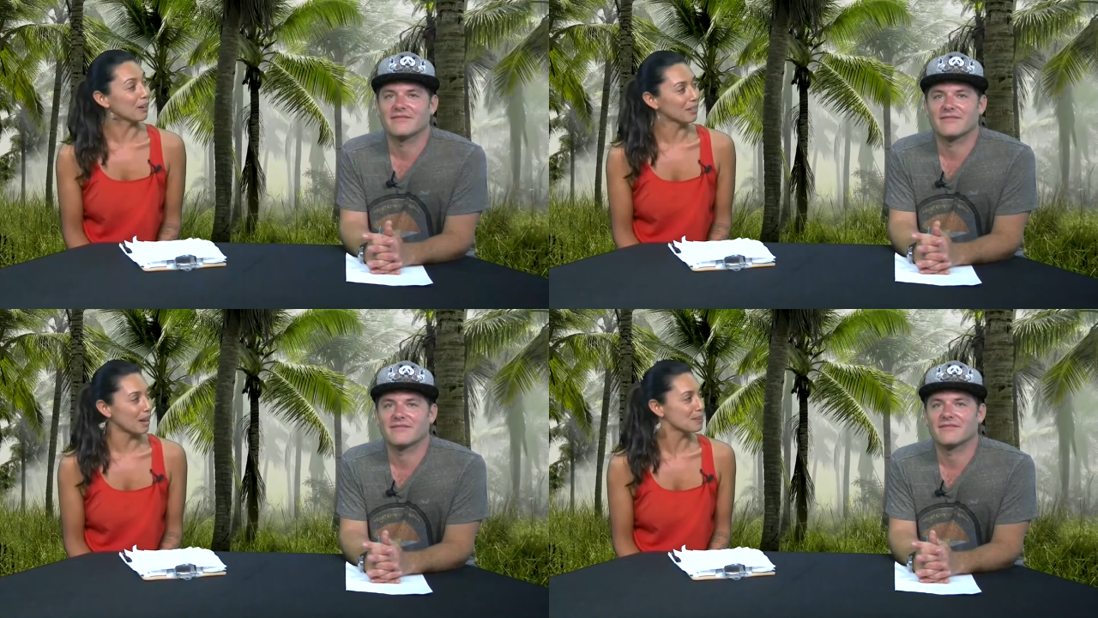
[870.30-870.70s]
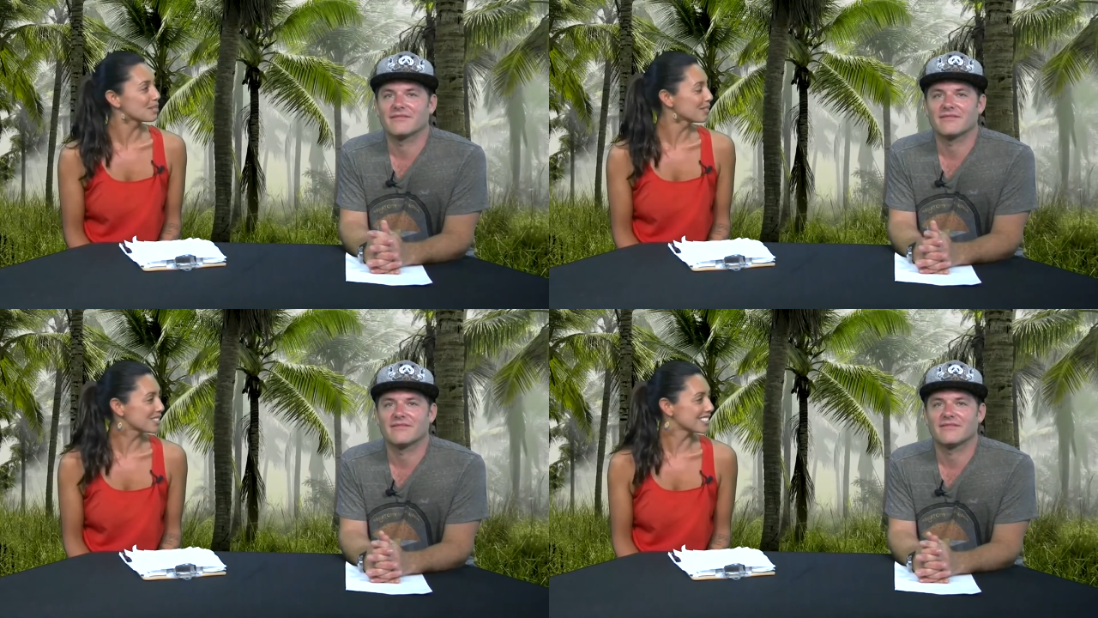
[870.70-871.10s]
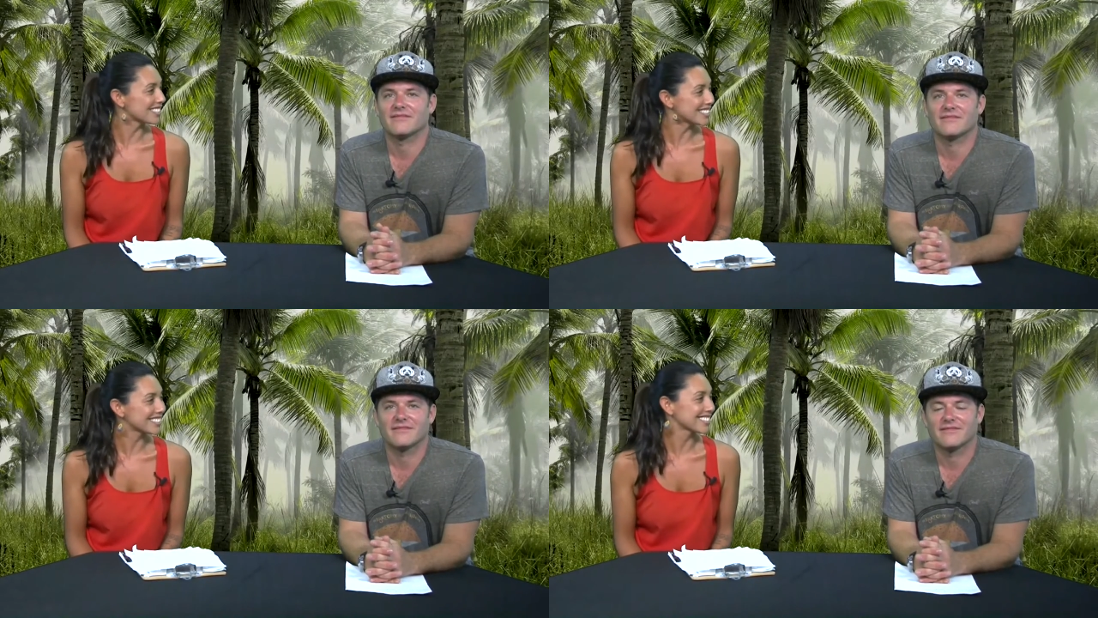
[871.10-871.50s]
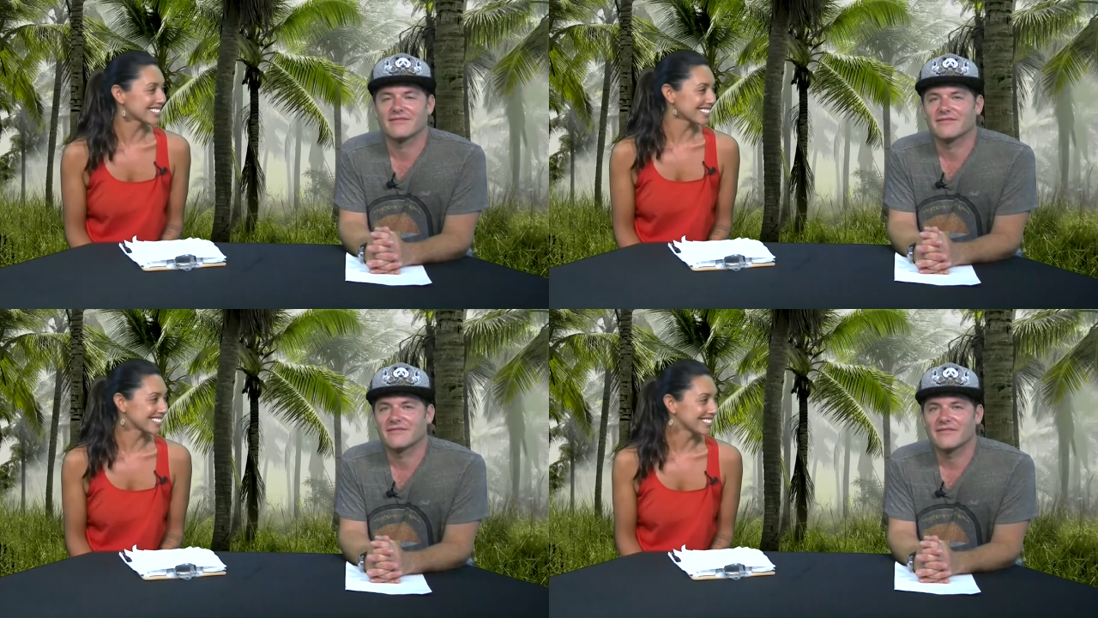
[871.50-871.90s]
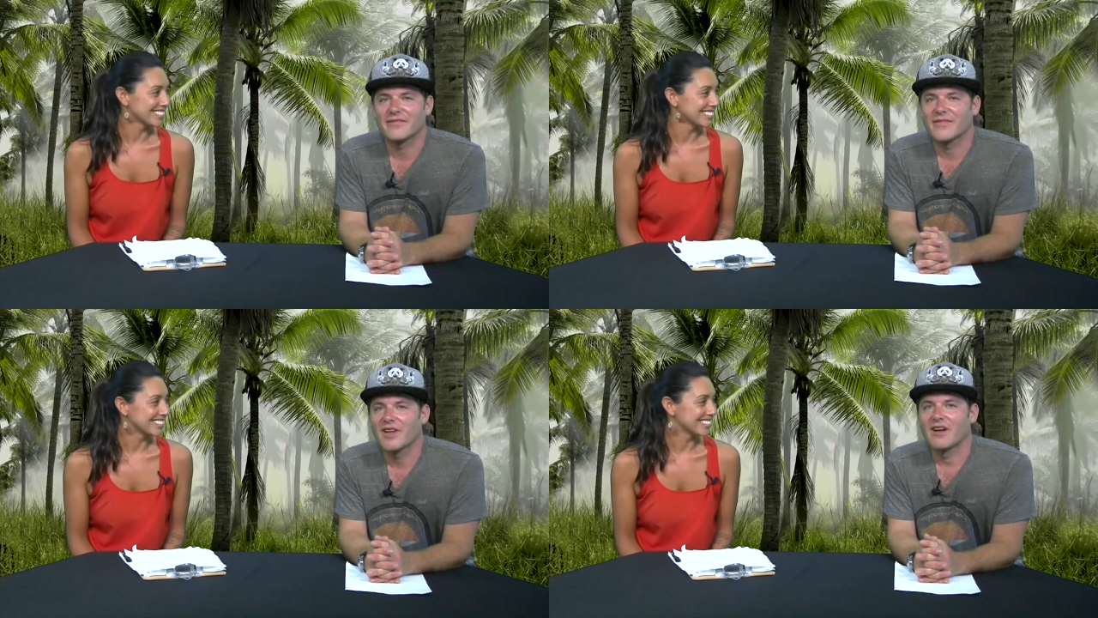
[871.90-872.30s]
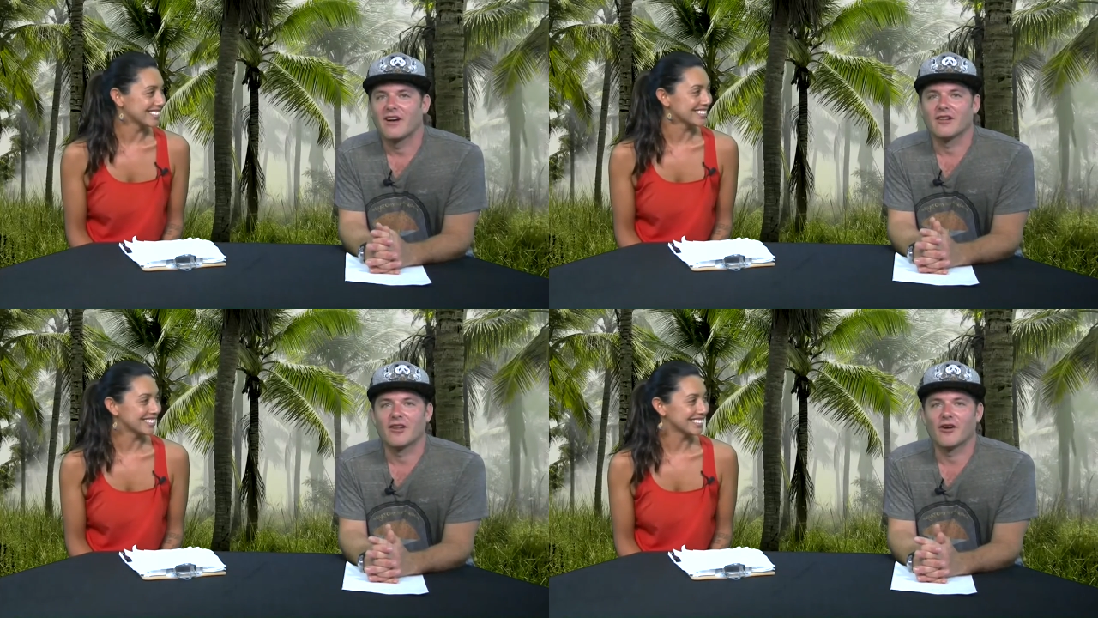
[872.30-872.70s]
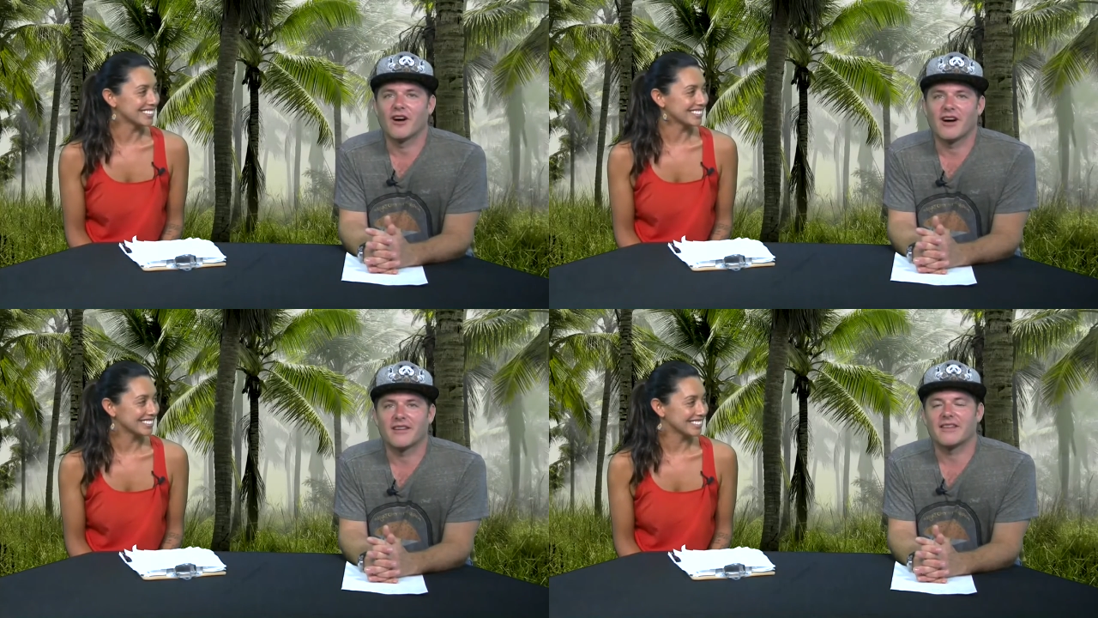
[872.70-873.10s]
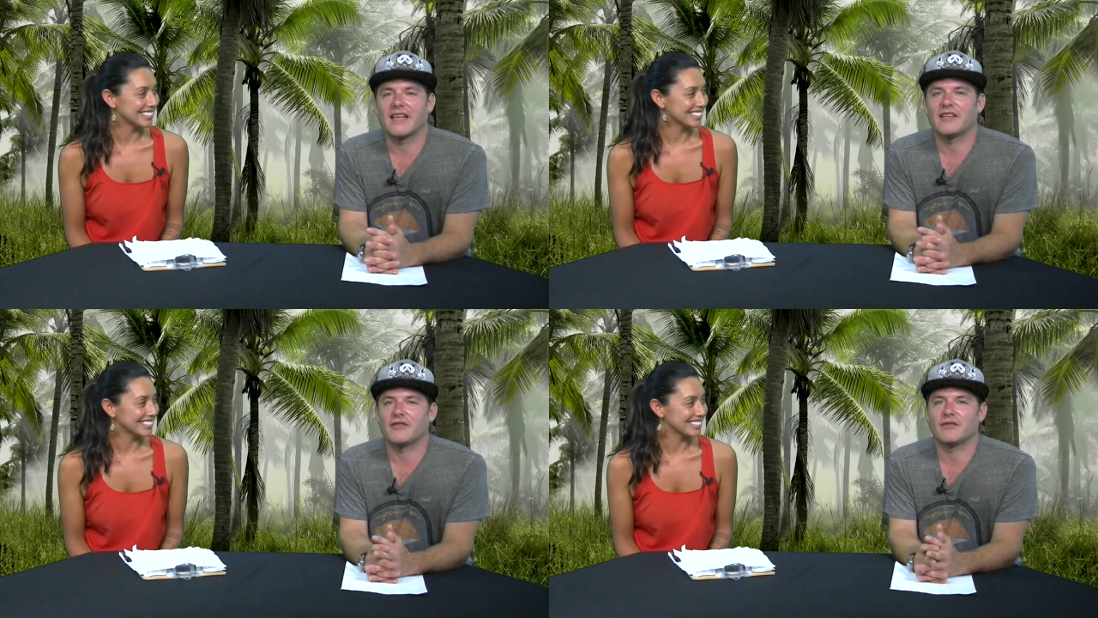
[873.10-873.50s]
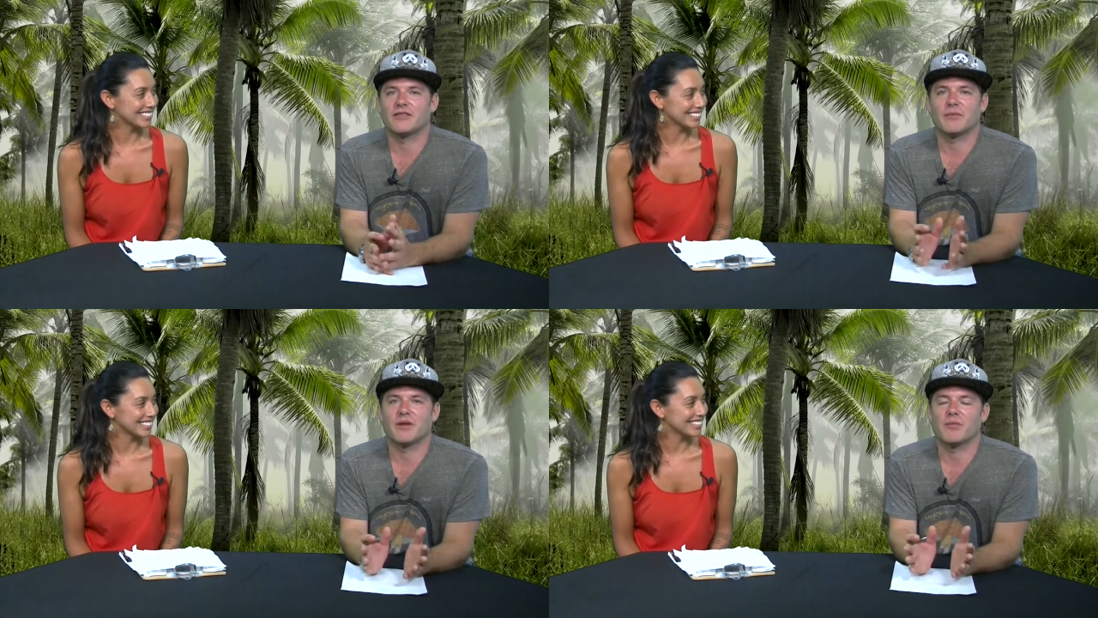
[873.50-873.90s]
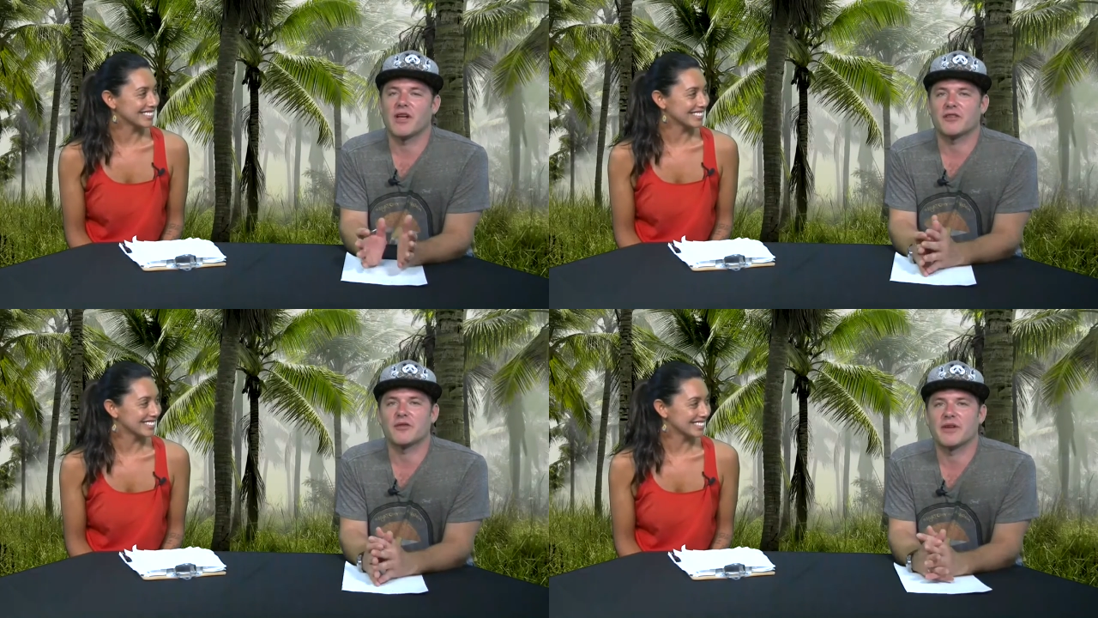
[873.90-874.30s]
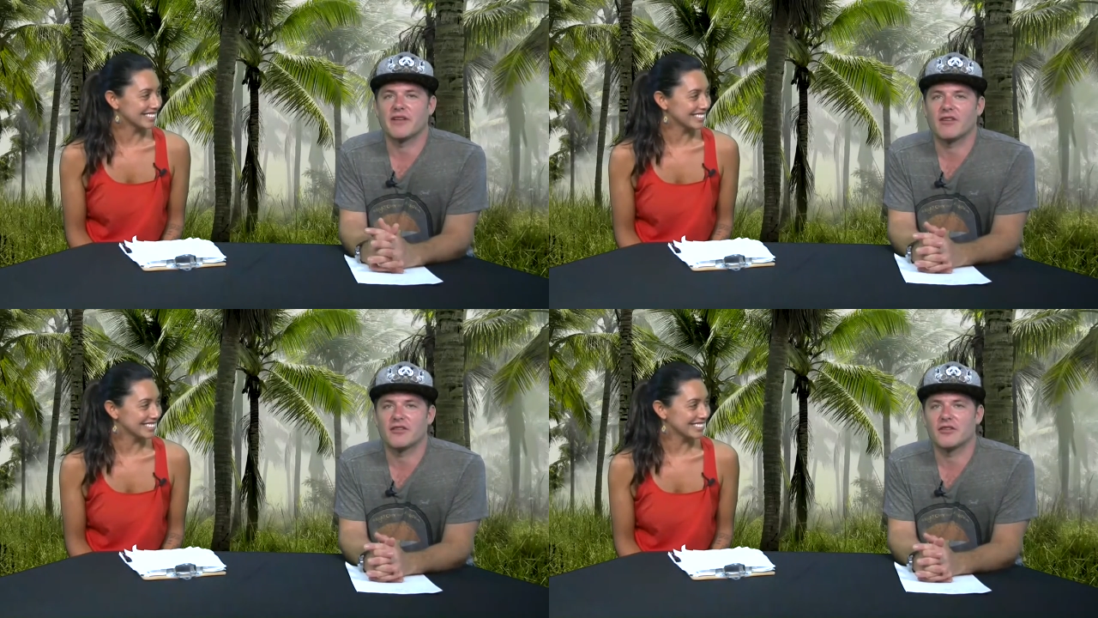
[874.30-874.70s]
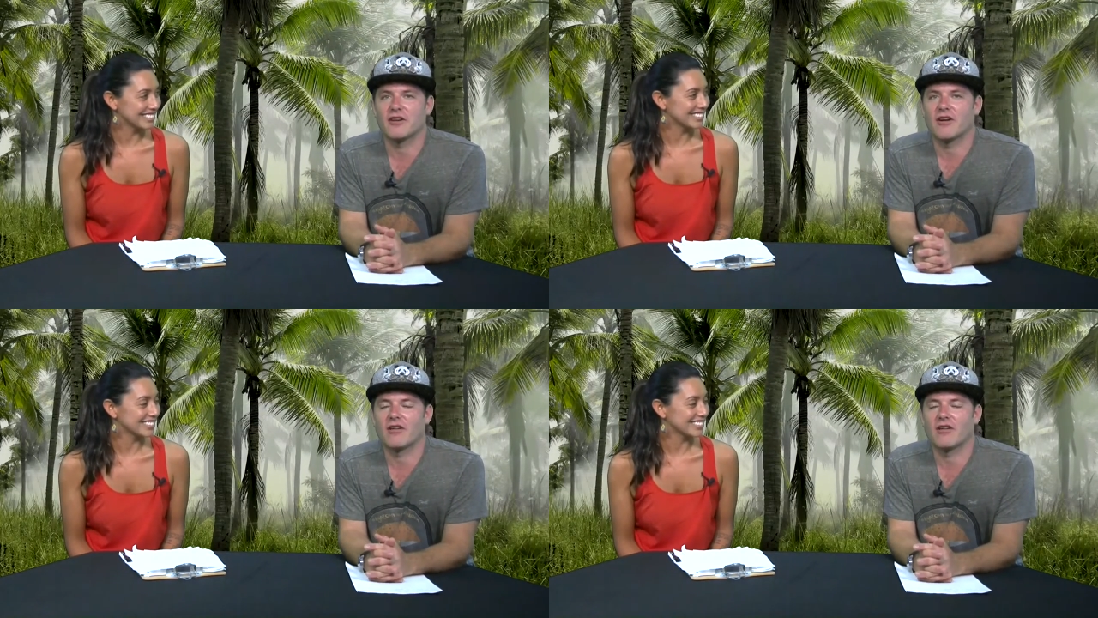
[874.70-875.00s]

Speaker 1: Lab Solutions.
Speaker 2: Aloha, thank you. It's been a pleasure being on the show.